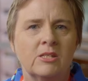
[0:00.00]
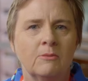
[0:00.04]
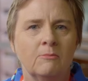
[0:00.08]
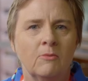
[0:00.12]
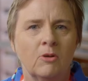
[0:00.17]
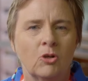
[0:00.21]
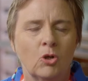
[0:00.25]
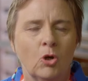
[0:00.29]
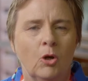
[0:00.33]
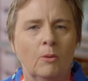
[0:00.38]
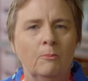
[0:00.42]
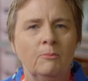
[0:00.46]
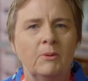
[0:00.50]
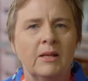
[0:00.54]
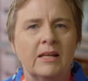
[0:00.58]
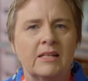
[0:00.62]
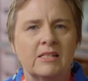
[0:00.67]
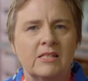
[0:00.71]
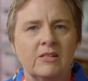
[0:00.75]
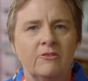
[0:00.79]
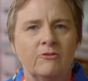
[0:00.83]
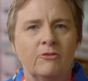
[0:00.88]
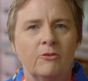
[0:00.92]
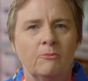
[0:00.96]
them
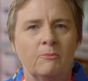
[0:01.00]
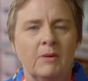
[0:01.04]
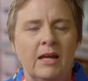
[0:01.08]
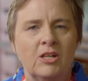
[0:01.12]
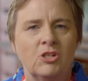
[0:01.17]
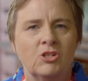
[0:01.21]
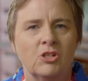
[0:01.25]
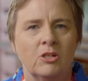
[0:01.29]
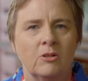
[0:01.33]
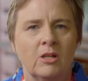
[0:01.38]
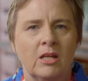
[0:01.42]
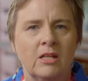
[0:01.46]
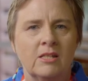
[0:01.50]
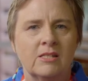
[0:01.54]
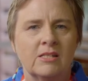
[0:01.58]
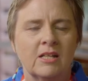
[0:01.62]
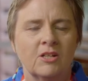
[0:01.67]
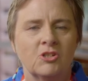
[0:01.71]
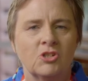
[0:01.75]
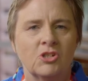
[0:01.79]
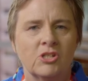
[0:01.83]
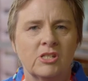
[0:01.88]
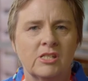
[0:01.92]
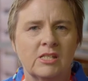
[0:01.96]
complex information in
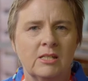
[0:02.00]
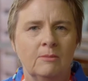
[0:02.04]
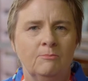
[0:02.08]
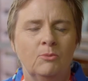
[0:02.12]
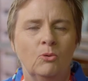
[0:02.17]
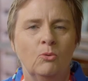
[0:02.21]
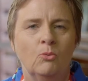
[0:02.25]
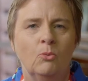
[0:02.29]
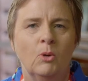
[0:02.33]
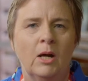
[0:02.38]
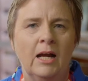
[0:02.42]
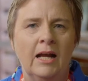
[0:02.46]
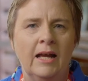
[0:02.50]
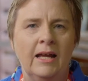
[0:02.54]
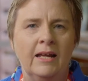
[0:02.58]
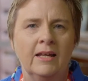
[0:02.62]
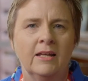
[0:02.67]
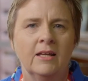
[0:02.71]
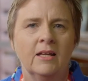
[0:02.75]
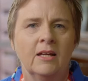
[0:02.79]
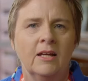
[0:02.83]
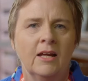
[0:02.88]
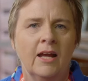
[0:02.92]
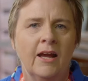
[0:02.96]
such a simple way,
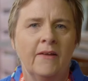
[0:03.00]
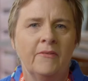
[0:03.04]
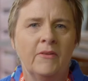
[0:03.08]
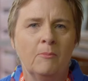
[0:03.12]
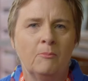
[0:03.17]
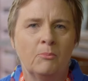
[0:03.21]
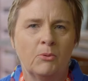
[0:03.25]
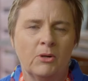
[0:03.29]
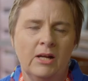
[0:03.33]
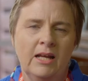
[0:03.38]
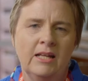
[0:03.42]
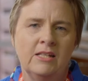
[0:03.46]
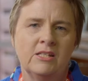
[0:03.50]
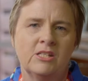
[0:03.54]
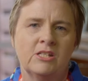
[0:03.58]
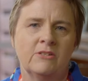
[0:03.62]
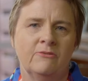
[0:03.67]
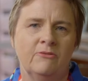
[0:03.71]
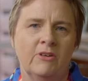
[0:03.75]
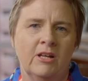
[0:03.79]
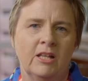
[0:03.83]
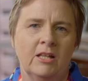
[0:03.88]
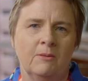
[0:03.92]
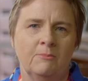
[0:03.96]
and their brains
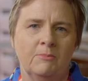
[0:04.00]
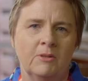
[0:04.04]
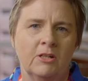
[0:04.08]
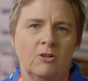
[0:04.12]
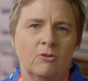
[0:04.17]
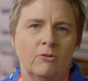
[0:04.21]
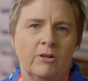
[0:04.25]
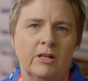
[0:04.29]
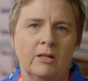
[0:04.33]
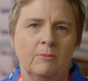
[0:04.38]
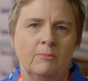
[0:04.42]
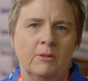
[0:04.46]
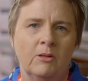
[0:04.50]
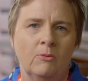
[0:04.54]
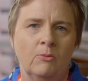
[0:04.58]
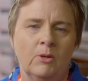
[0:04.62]
develop incredibly